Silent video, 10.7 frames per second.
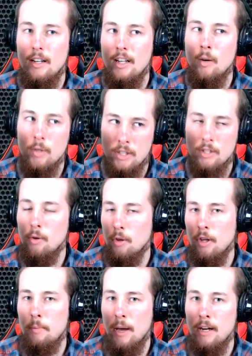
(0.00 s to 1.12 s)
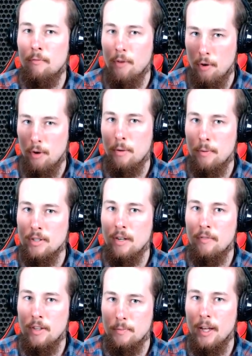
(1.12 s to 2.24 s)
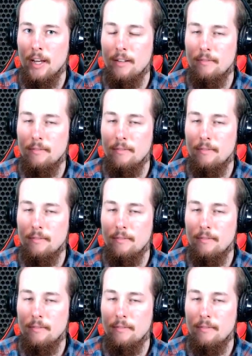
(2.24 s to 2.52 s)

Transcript: It would still only pay for 30% of this plan.